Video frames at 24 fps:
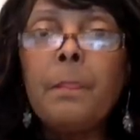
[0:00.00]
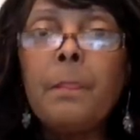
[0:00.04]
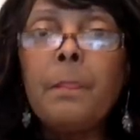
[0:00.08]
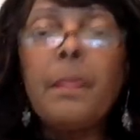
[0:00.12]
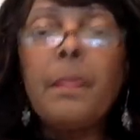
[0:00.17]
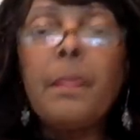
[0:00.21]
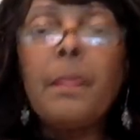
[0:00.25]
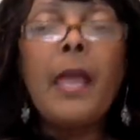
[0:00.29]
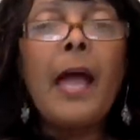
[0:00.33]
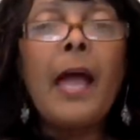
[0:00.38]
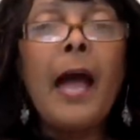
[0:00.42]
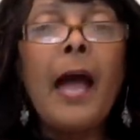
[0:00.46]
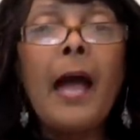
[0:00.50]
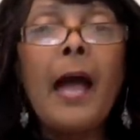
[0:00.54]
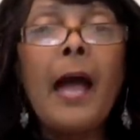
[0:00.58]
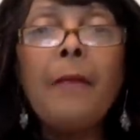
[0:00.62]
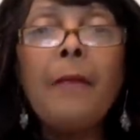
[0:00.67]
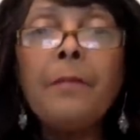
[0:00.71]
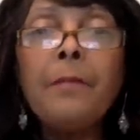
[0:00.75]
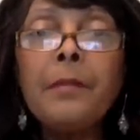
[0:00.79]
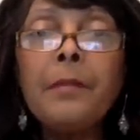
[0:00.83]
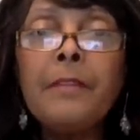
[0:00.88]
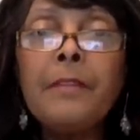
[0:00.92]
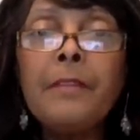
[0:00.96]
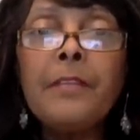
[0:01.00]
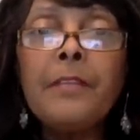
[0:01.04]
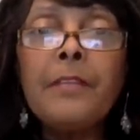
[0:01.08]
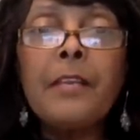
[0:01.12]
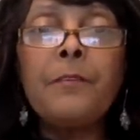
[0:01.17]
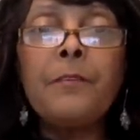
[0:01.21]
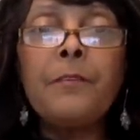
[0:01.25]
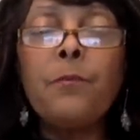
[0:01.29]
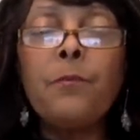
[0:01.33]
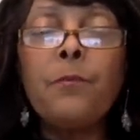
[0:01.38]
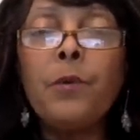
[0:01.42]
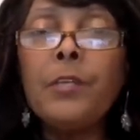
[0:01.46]
I believe that if
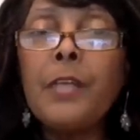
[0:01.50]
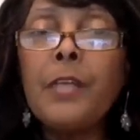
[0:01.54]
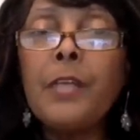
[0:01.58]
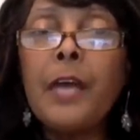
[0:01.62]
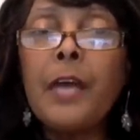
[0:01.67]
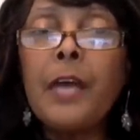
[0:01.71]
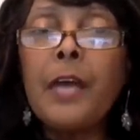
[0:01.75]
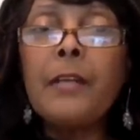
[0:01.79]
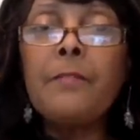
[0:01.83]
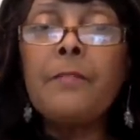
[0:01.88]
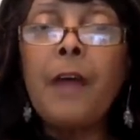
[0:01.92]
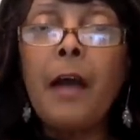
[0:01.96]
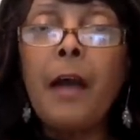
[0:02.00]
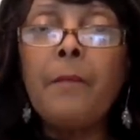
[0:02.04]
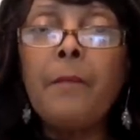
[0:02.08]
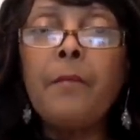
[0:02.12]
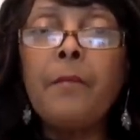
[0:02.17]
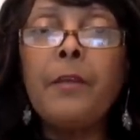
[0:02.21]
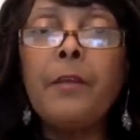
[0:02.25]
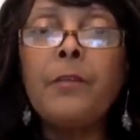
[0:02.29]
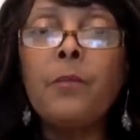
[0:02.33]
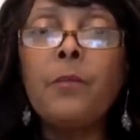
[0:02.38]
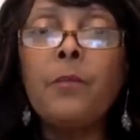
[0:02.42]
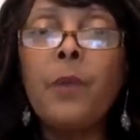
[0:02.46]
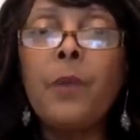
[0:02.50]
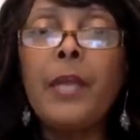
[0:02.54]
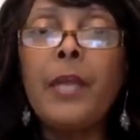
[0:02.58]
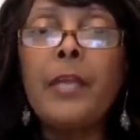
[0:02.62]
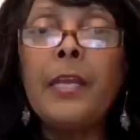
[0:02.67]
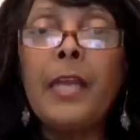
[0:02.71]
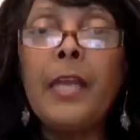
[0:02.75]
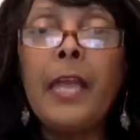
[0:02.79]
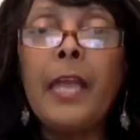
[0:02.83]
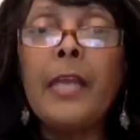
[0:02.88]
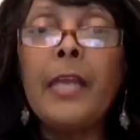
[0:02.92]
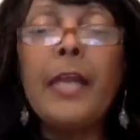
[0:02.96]
he would not have operated the way he
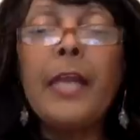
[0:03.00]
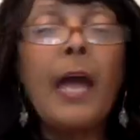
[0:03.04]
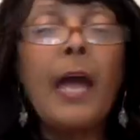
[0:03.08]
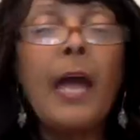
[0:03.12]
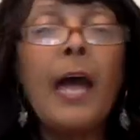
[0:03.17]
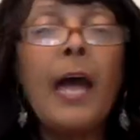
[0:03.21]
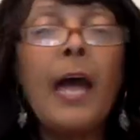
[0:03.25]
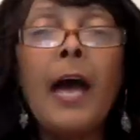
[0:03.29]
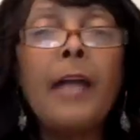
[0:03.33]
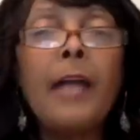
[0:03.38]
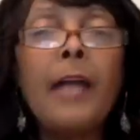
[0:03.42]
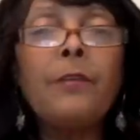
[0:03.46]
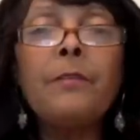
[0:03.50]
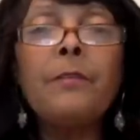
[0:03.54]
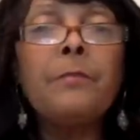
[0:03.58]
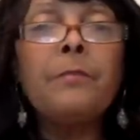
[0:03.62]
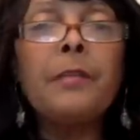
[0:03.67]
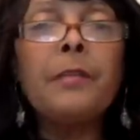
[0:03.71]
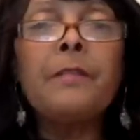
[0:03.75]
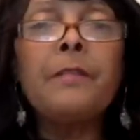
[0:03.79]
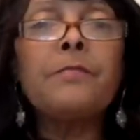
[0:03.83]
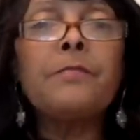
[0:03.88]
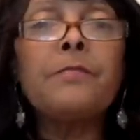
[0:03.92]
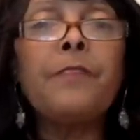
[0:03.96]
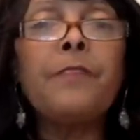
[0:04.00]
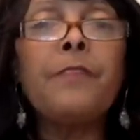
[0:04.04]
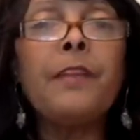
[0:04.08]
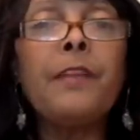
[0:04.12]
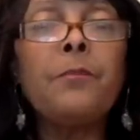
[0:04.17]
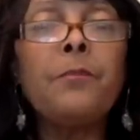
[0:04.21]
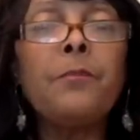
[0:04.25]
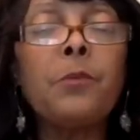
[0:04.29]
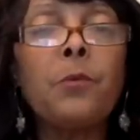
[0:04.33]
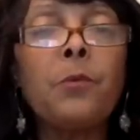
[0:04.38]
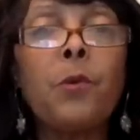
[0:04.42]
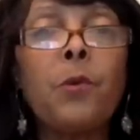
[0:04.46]
had, I don't even believe his faith
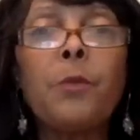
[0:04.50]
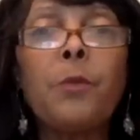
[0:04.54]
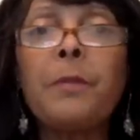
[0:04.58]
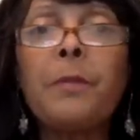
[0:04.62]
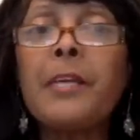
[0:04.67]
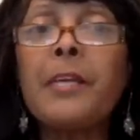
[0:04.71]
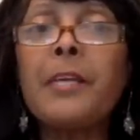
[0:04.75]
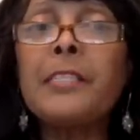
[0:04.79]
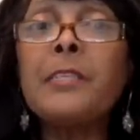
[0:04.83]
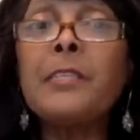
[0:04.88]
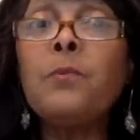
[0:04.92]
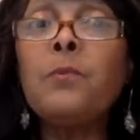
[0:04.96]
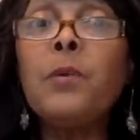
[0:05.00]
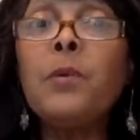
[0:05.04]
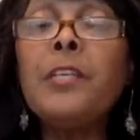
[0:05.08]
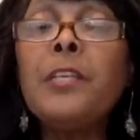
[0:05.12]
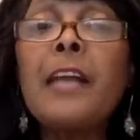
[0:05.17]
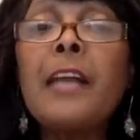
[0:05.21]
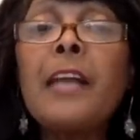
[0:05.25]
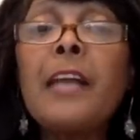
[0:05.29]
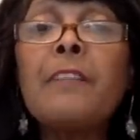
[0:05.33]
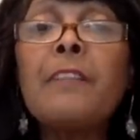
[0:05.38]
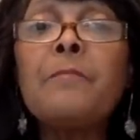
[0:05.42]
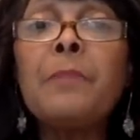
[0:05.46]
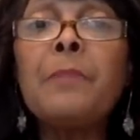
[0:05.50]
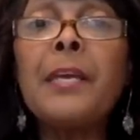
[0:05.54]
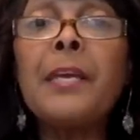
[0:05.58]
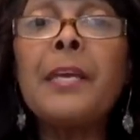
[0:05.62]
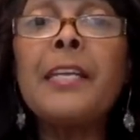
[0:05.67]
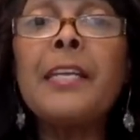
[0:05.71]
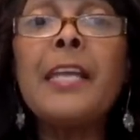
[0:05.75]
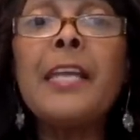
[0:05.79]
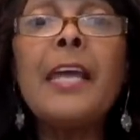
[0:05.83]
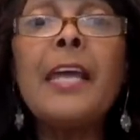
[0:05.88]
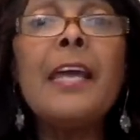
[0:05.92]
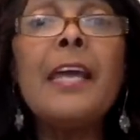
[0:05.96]
would have worked, because he would not have been
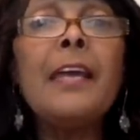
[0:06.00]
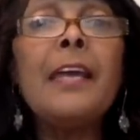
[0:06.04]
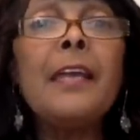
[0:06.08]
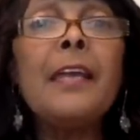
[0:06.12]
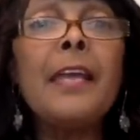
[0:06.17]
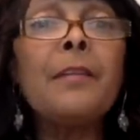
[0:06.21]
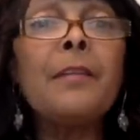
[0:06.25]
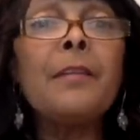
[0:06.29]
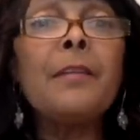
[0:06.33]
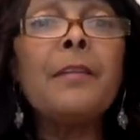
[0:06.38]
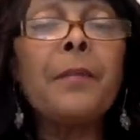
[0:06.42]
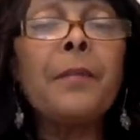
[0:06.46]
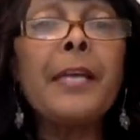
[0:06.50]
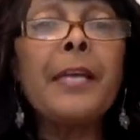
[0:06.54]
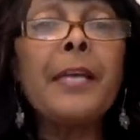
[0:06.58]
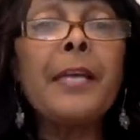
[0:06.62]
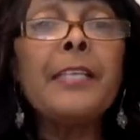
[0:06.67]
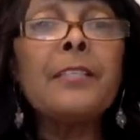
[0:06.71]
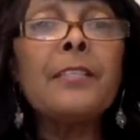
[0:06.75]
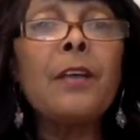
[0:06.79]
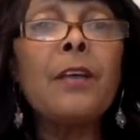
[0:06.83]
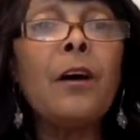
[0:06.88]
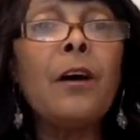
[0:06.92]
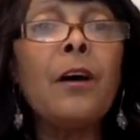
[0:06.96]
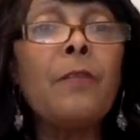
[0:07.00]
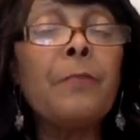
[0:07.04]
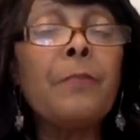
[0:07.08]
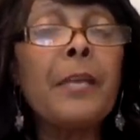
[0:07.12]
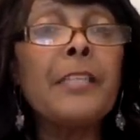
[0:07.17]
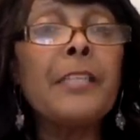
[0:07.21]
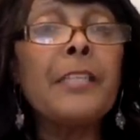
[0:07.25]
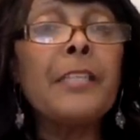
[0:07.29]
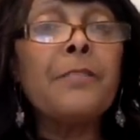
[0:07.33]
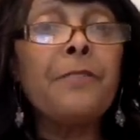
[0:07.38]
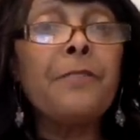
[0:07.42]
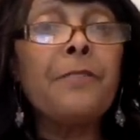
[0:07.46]
in a place of,
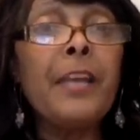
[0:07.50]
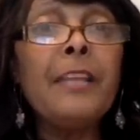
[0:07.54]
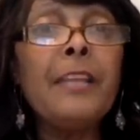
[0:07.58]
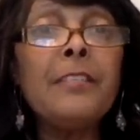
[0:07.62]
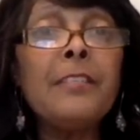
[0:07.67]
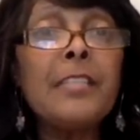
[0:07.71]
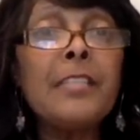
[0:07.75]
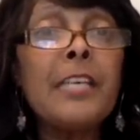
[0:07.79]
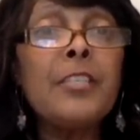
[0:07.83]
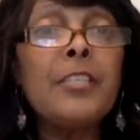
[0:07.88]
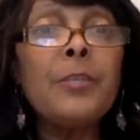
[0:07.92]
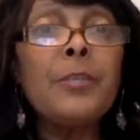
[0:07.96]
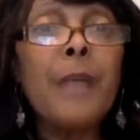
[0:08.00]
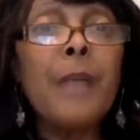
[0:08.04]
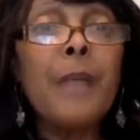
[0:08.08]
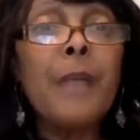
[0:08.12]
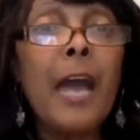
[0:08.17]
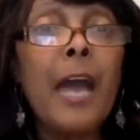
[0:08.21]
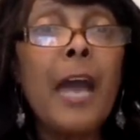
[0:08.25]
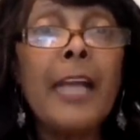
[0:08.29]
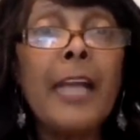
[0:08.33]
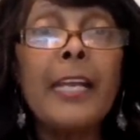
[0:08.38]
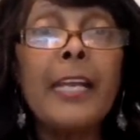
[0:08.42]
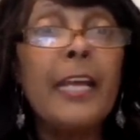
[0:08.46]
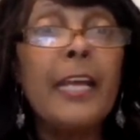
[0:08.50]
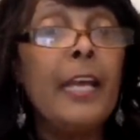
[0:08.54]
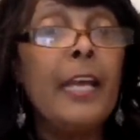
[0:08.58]
because faith says you got it.